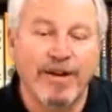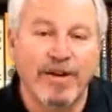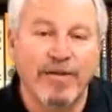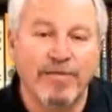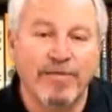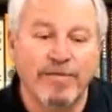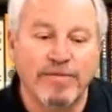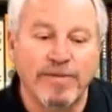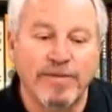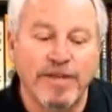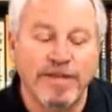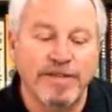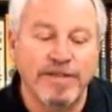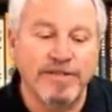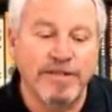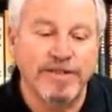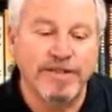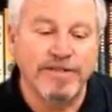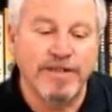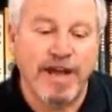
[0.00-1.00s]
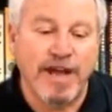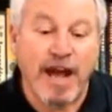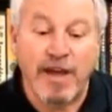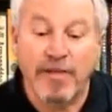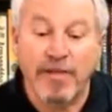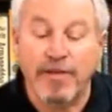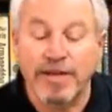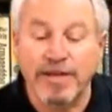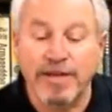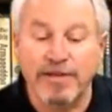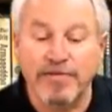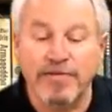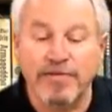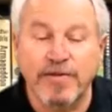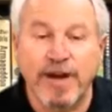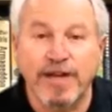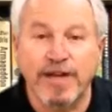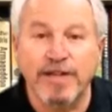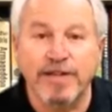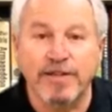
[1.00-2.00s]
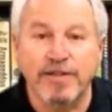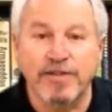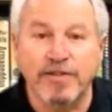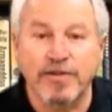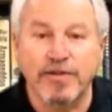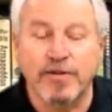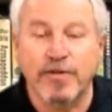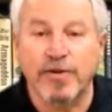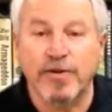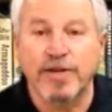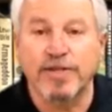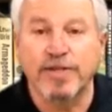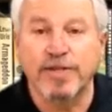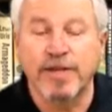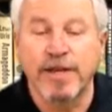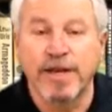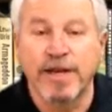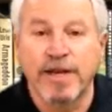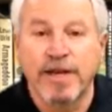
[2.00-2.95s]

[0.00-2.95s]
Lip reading: Oh, the easiest, I think, is finding the stories.